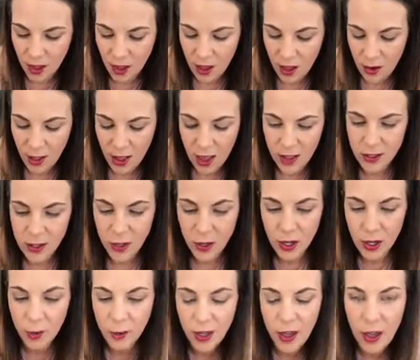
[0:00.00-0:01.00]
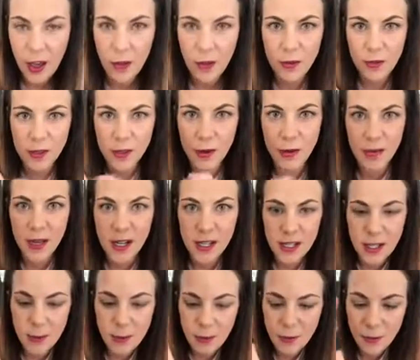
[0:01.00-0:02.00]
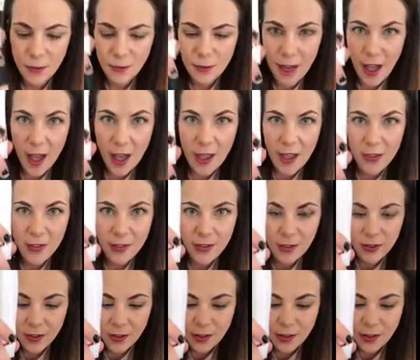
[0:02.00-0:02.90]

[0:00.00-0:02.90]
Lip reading: Okay, so here we go. So I'm gonna dip it for 5.